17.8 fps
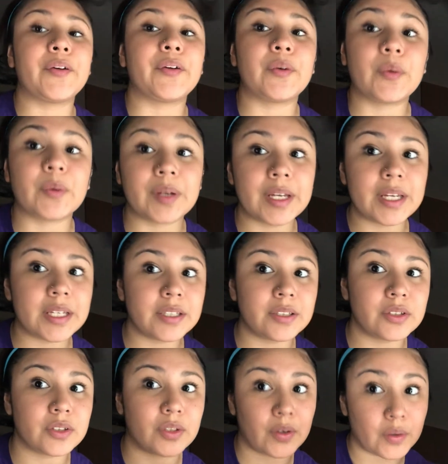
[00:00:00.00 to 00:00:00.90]
Okay,
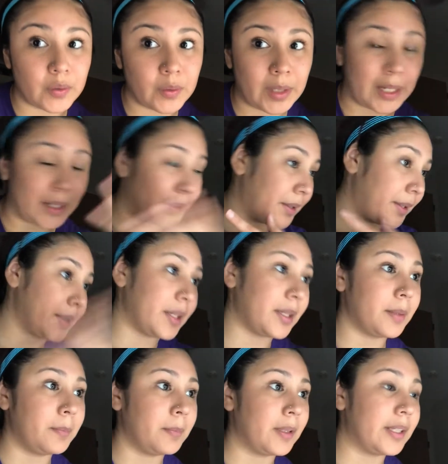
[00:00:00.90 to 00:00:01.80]
so I already
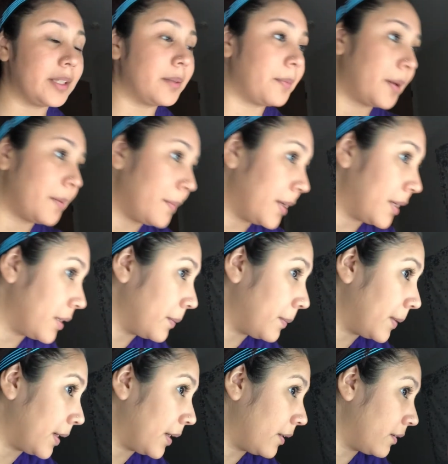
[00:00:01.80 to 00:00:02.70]
blended my makeup
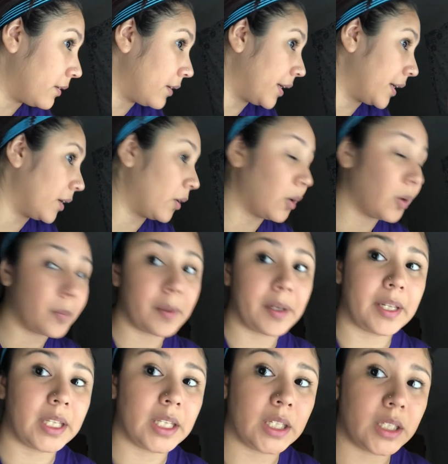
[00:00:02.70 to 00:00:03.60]
out,
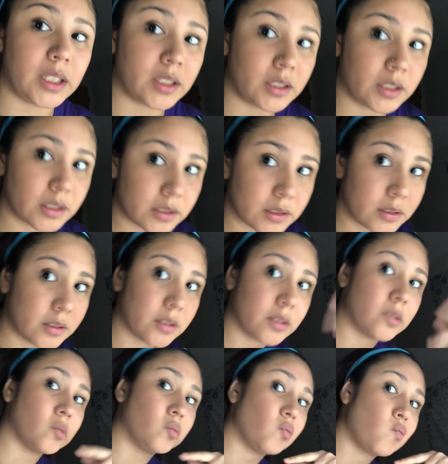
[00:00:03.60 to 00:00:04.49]
I think, I don't
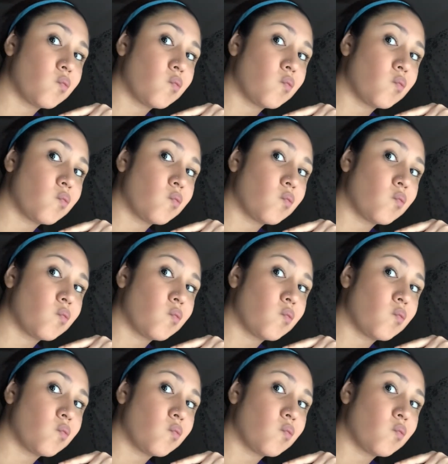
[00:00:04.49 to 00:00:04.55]
know.